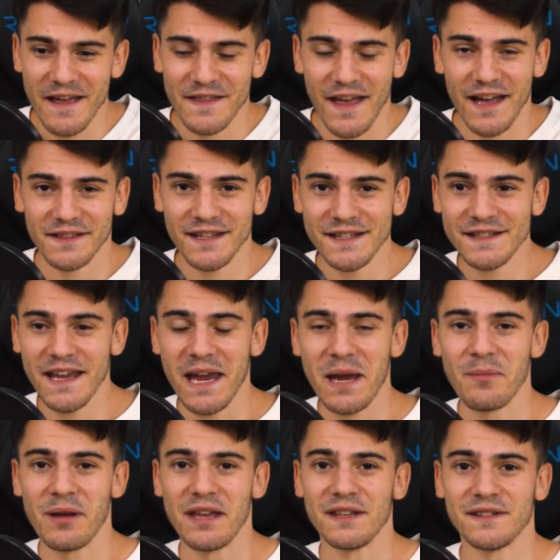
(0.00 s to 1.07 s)
that this
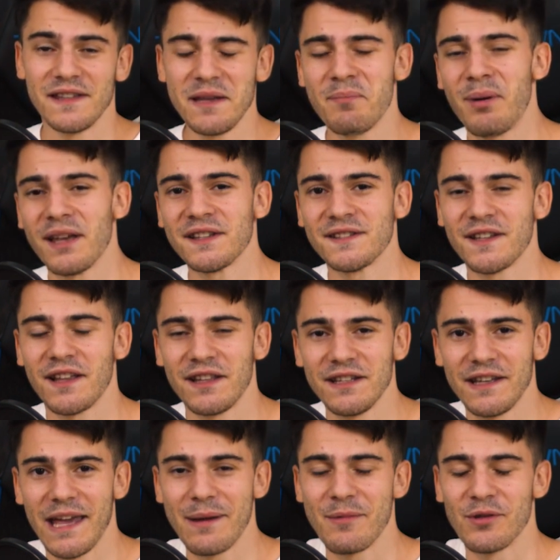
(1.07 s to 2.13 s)
game is the best selling
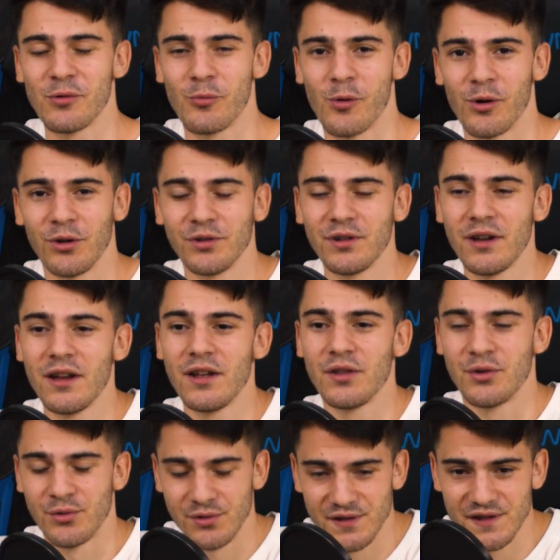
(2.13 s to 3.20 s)
game in the world
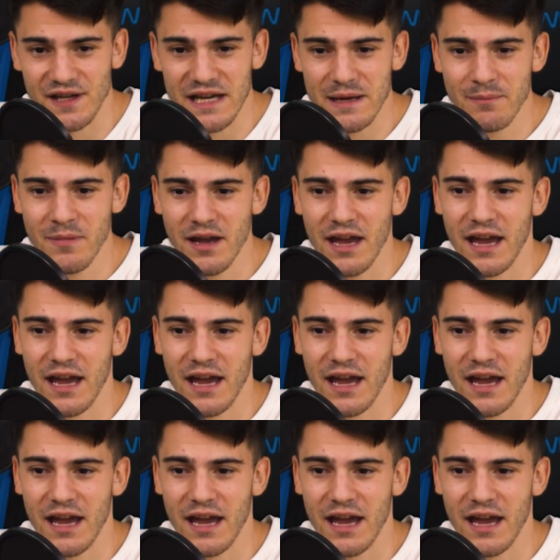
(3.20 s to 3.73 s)
through Steam.